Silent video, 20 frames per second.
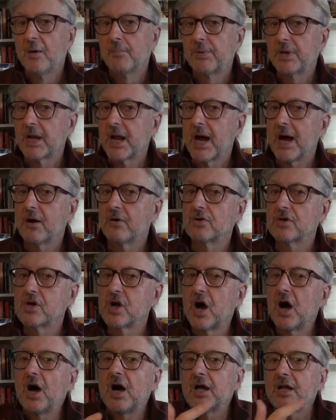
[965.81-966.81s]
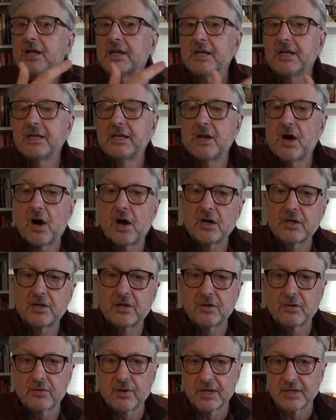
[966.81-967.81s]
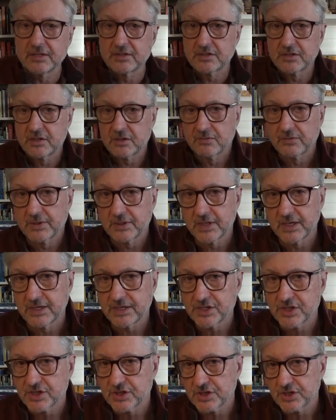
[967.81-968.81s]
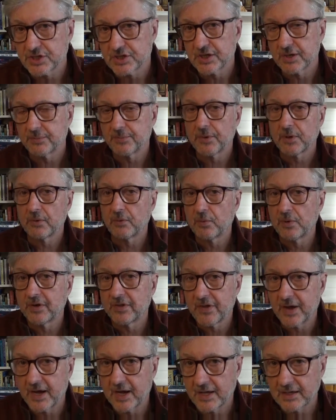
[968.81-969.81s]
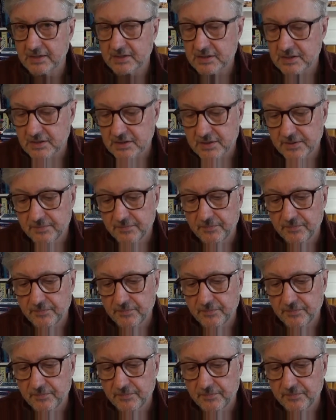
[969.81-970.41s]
but how God inaugurates the relationship with us.